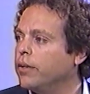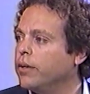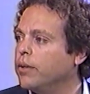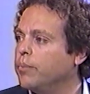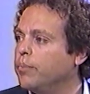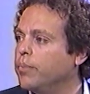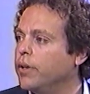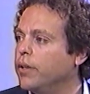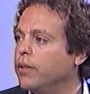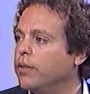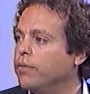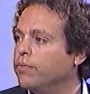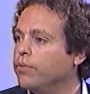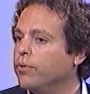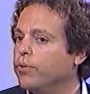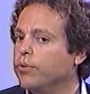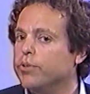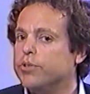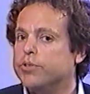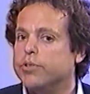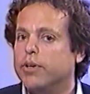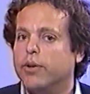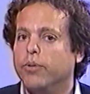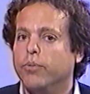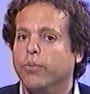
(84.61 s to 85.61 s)
It could be the
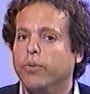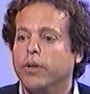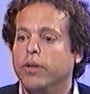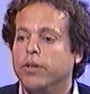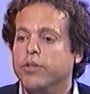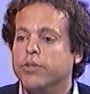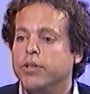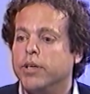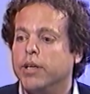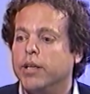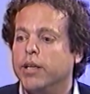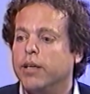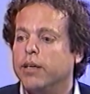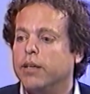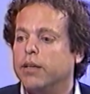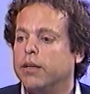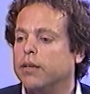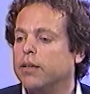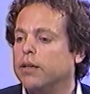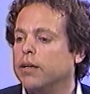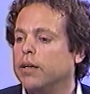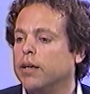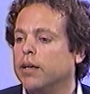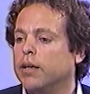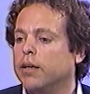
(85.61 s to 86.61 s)
foods that one is
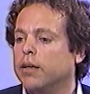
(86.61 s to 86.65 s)
eating.